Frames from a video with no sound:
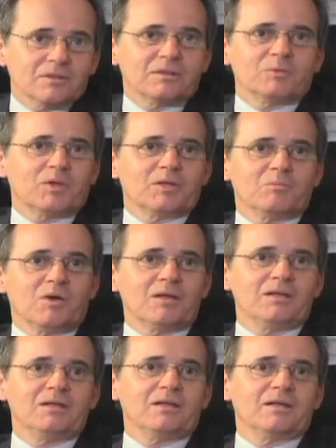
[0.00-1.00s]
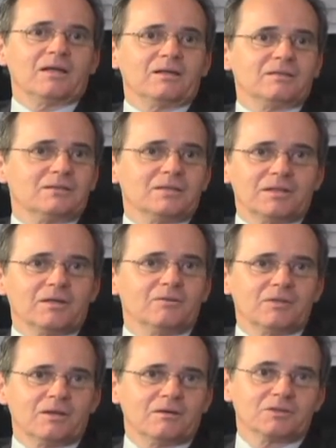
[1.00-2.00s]
a little bit of money and to get
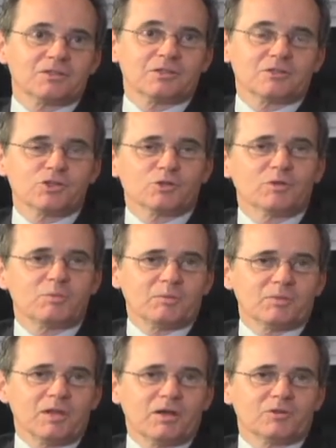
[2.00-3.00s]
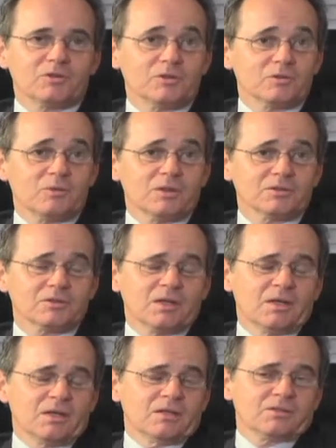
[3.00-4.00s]
out there and start showing people how good it was.
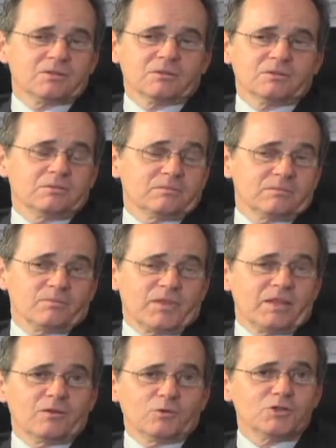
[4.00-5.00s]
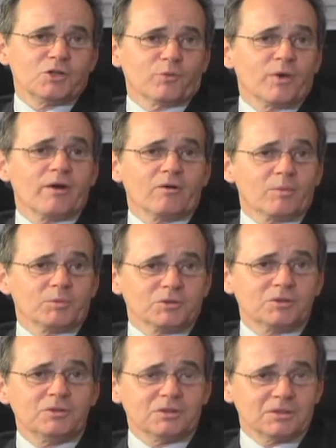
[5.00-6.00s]
So those are rare
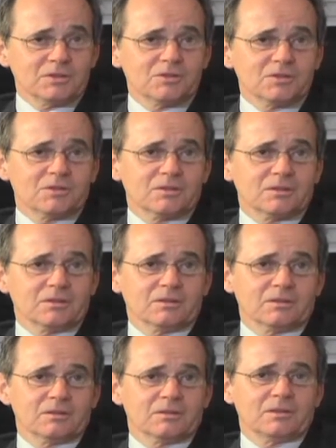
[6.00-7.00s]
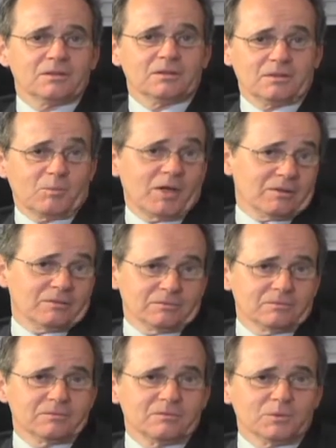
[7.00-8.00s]
opportunities in the medical
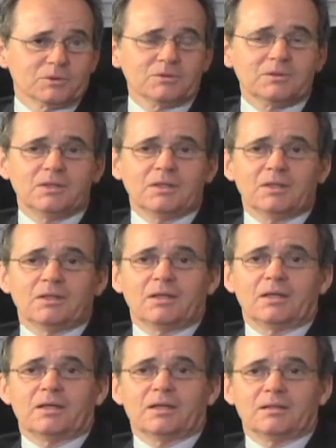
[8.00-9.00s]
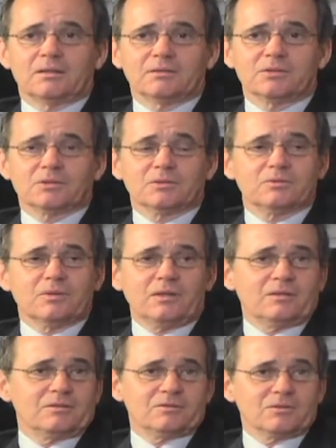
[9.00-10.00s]
world. And so
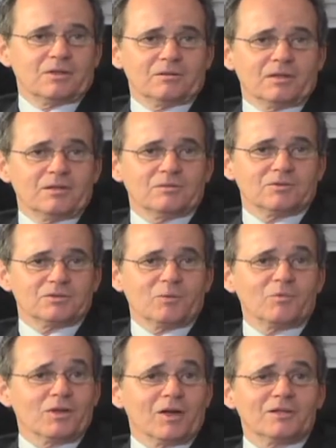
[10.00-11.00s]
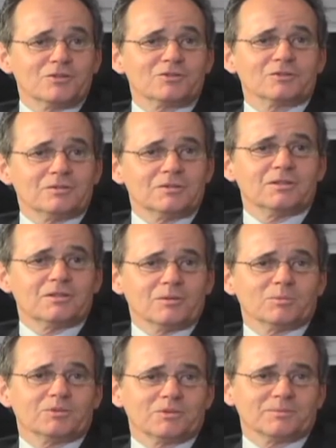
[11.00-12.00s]
I just thought that's something I could certainly
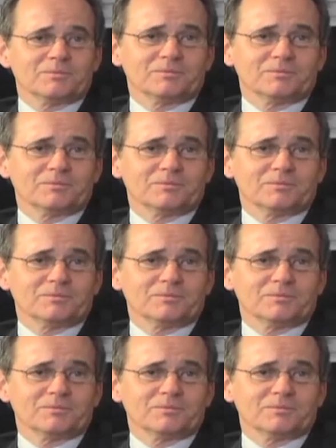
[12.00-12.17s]
accomplish.